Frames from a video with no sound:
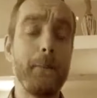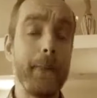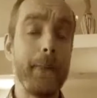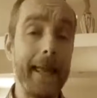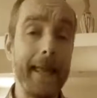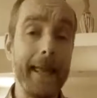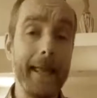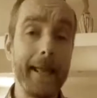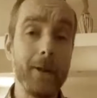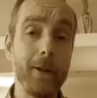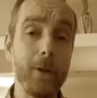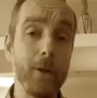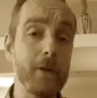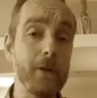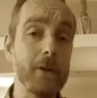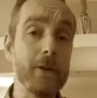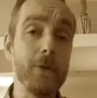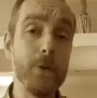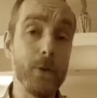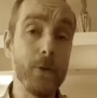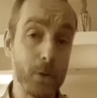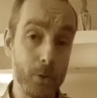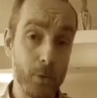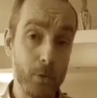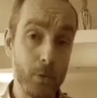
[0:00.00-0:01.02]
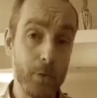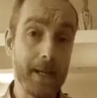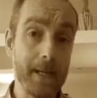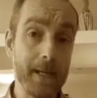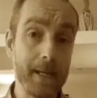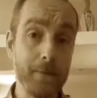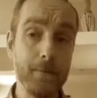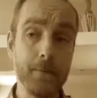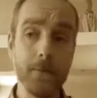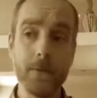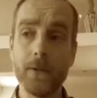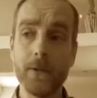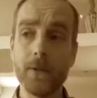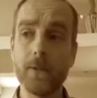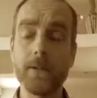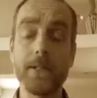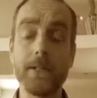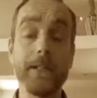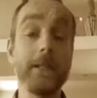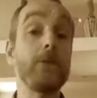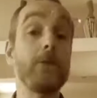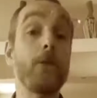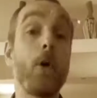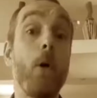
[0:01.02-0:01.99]
pill or a new cream that
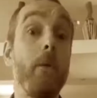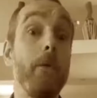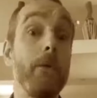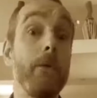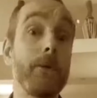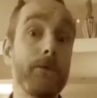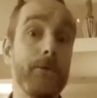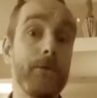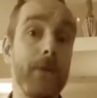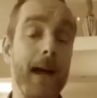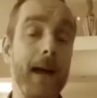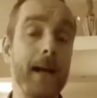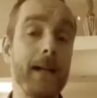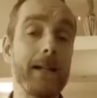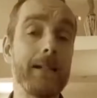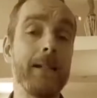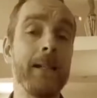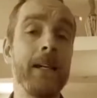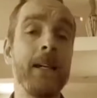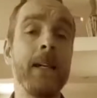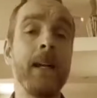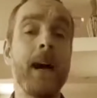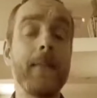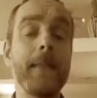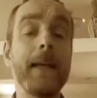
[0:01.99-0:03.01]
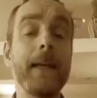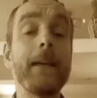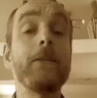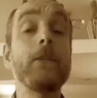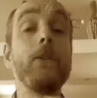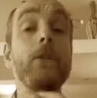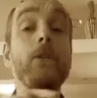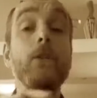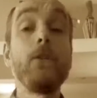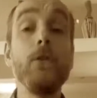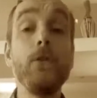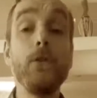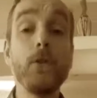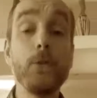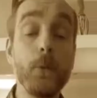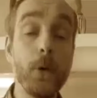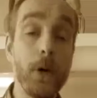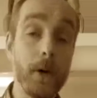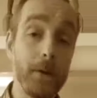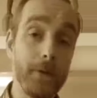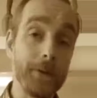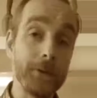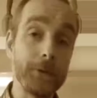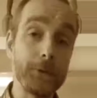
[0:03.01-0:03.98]
dissolves fat, and that's a
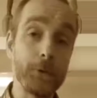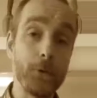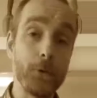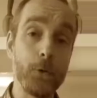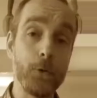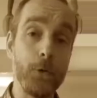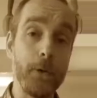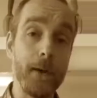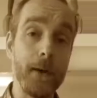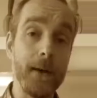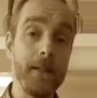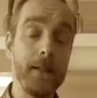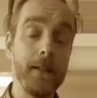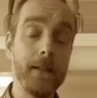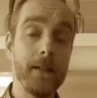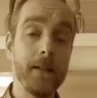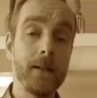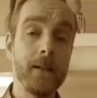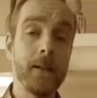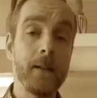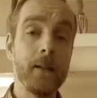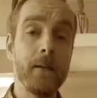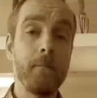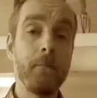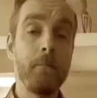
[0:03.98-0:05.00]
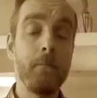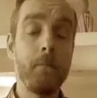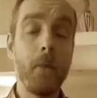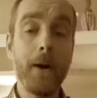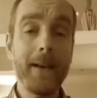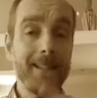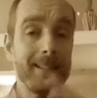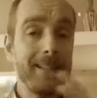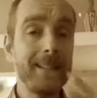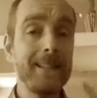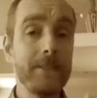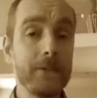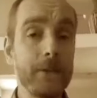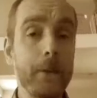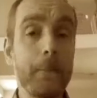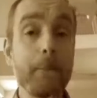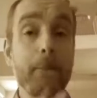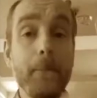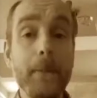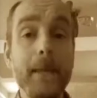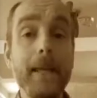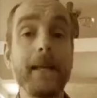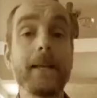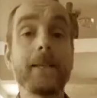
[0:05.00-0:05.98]
newsworthy story, my
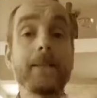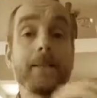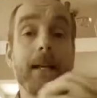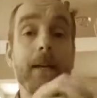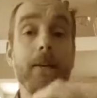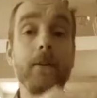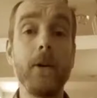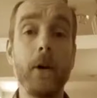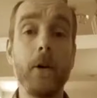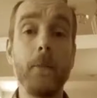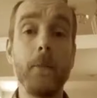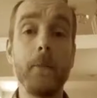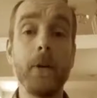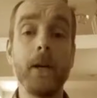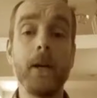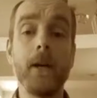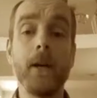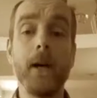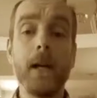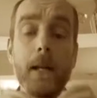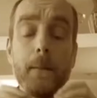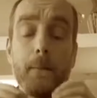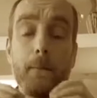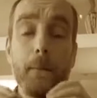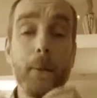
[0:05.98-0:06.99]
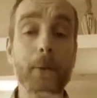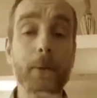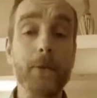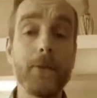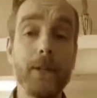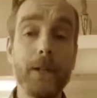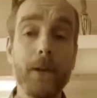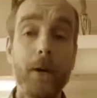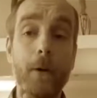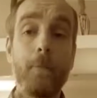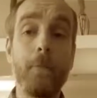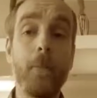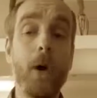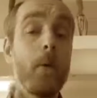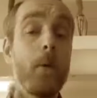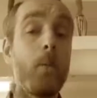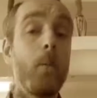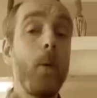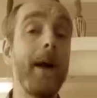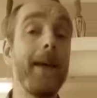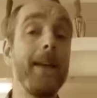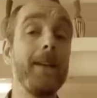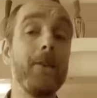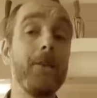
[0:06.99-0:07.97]
system picks that up and it puts it on my
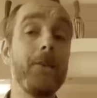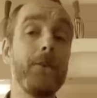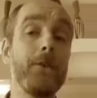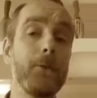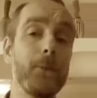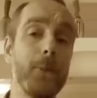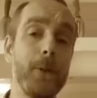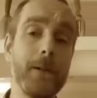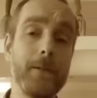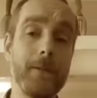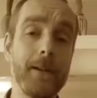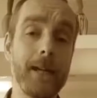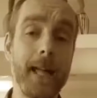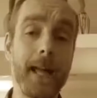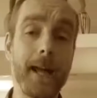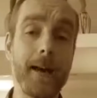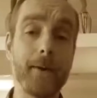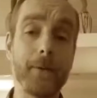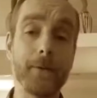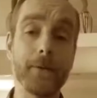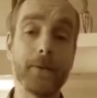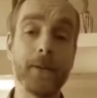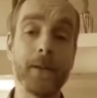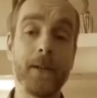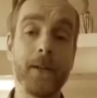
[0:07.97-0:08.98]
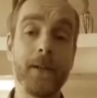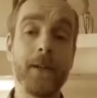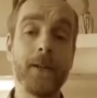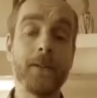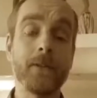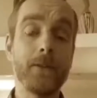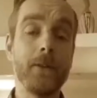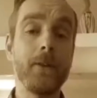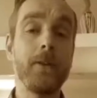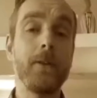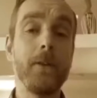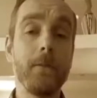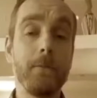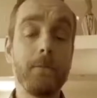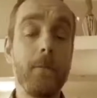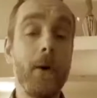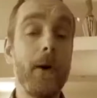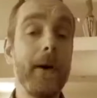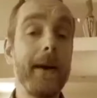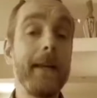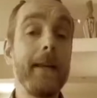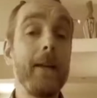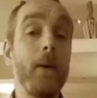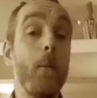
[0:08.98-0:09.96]
weight loss Twitter account, so that
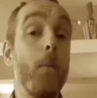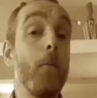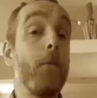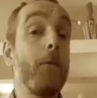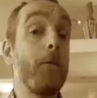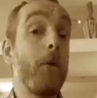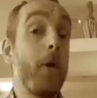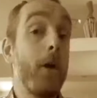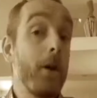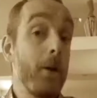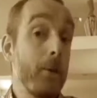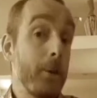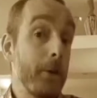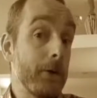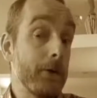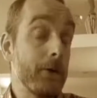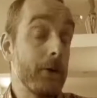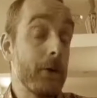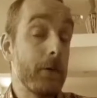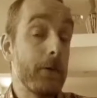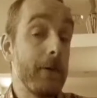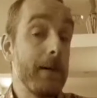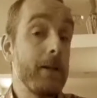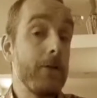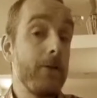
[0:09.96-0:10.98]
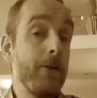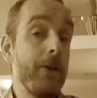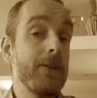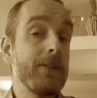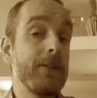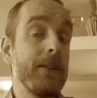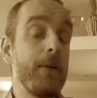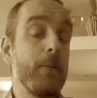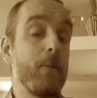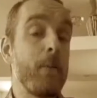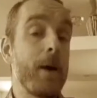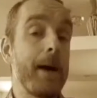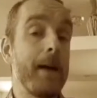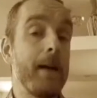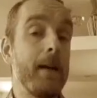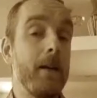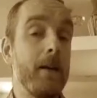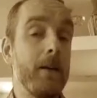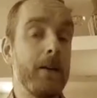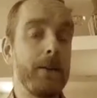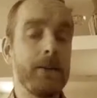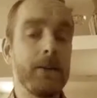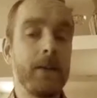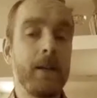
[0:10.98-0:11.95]
my followers that are interested in weight
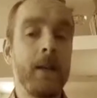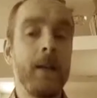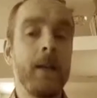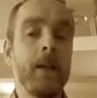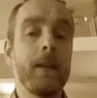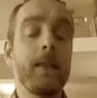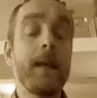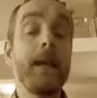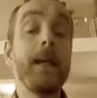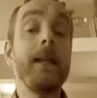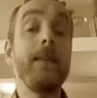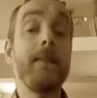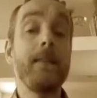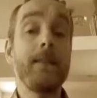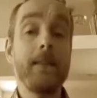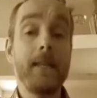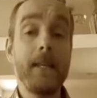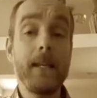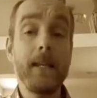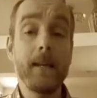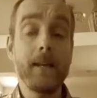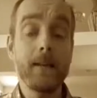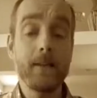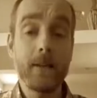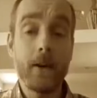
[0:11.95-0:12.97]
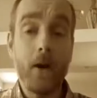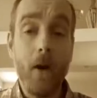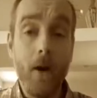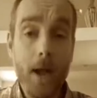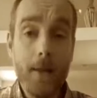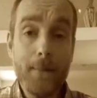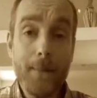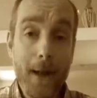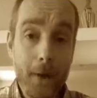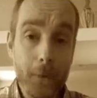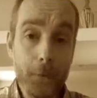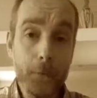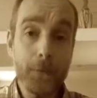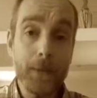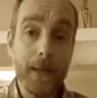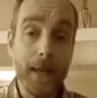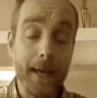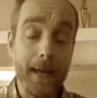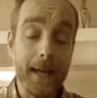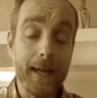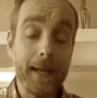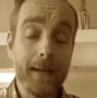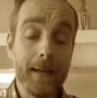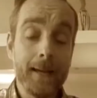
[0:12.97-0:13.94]
loss, they think that I'm out
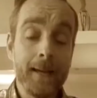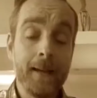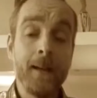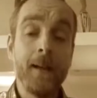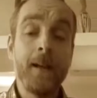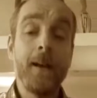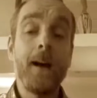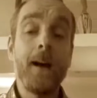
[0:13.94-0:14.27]
there